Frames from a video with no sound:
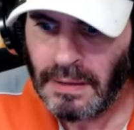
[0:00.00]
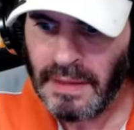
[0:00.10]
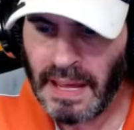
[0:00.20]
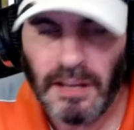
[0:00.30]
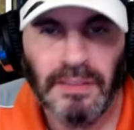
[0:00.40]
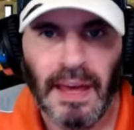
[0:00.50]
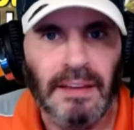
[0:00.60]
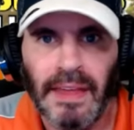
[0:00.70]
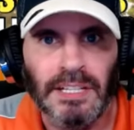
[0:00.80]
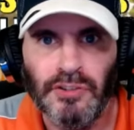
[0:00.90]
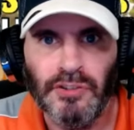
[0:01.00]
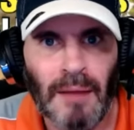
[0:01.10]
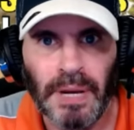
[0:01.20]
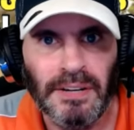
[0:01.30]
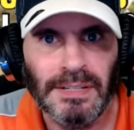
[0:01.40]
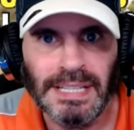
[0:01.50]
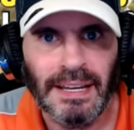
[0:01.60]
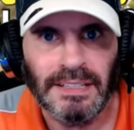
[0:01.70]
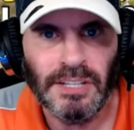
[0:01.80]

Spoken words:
they drop because it gets